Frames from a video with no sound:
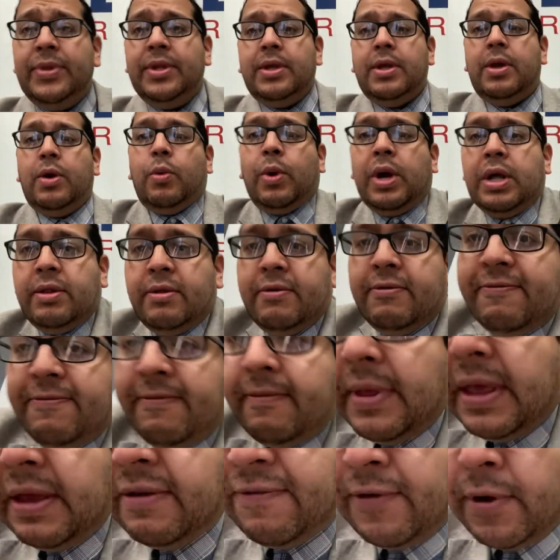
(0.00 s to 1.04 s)

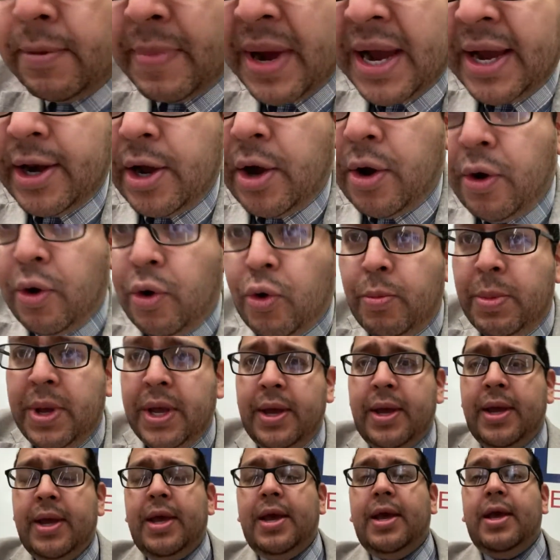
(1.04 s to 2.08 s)
Well, if you're buying a
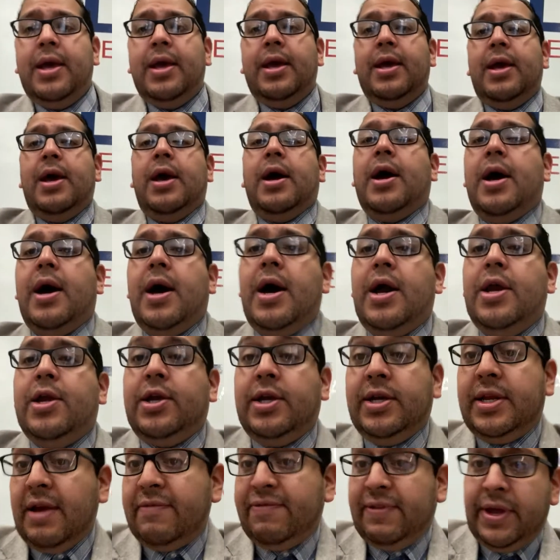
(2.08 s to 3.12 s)
home,
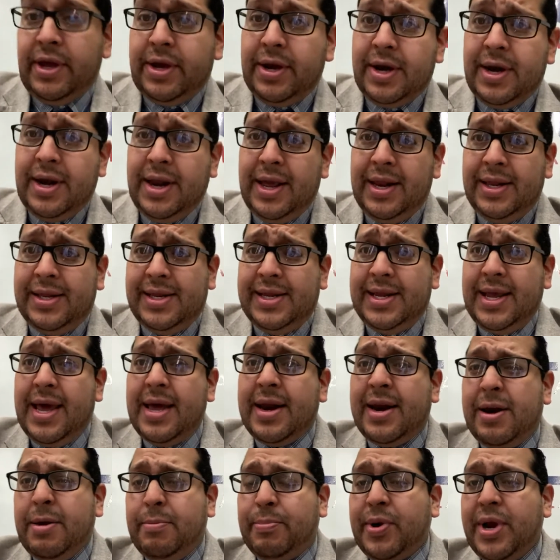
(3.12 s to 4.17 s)
you're definitely going to need to get
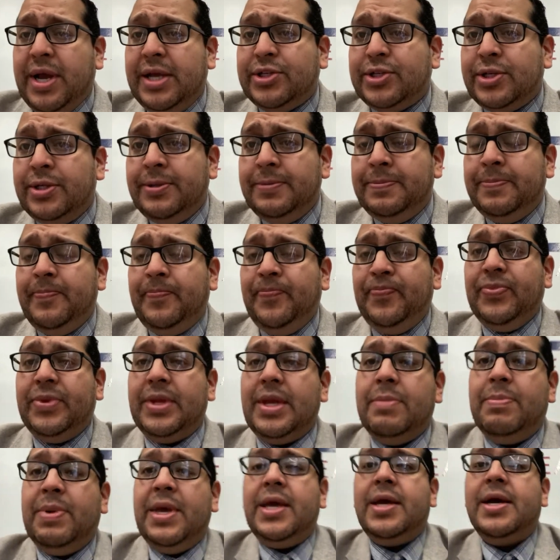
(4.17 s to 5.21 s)
an appraisal
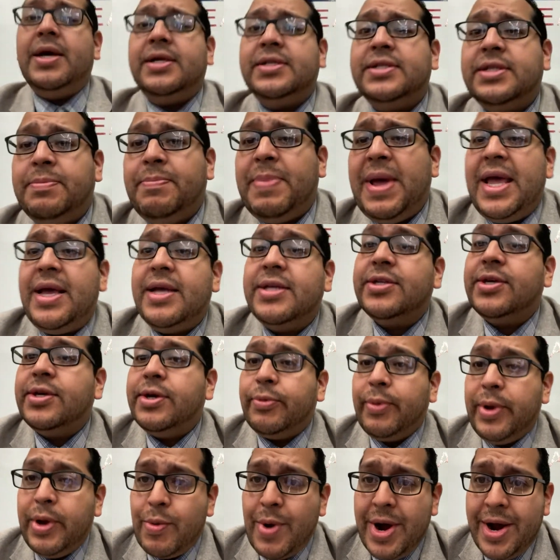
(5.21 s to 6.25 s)
because the bank is going to
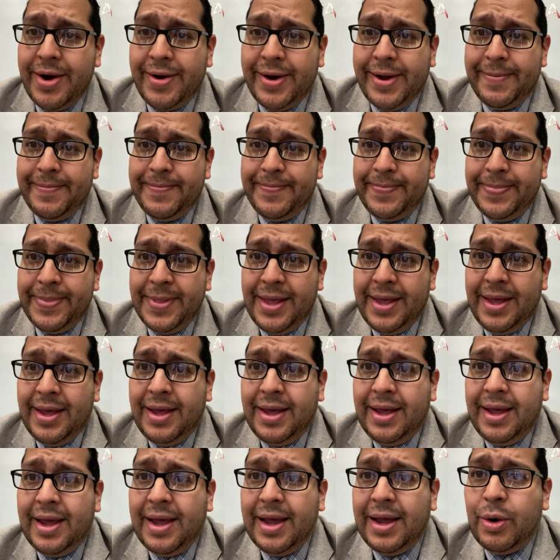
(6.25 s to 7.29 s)
require it.
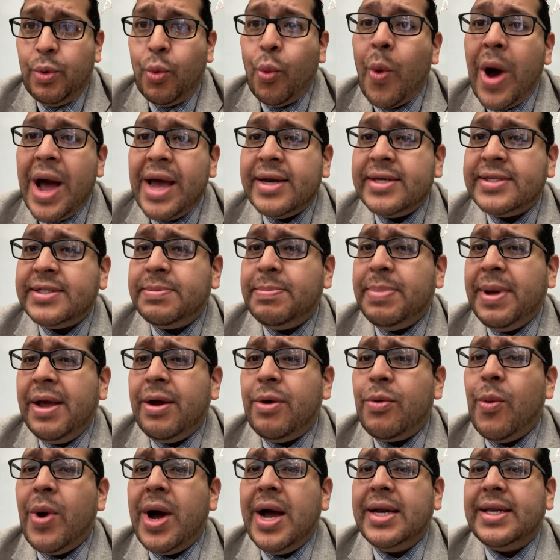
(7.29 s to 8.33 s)
And why does the
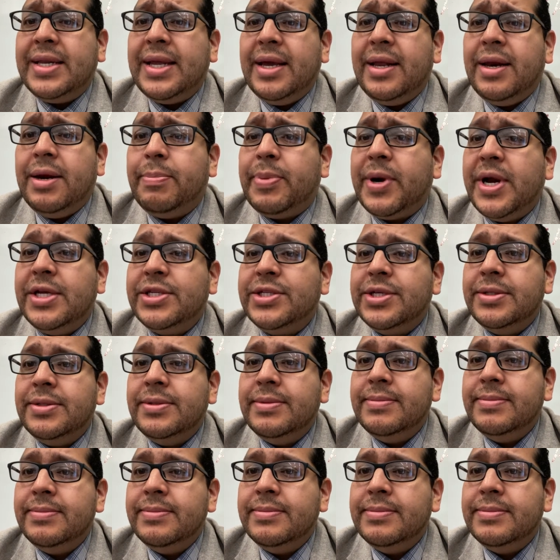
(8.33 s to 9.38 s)
bank want an appraisal?
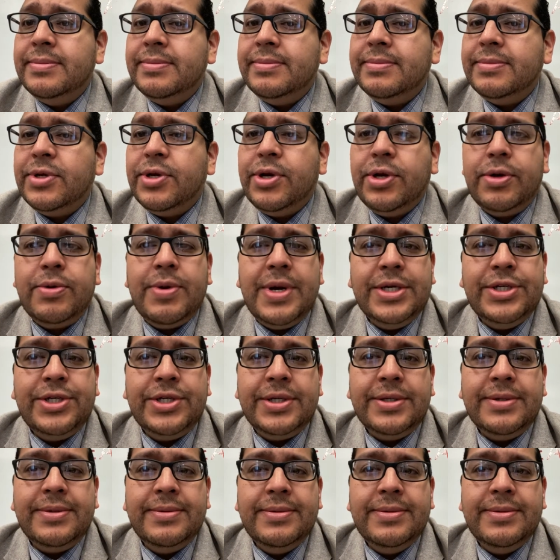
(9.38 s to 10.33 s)
Good question.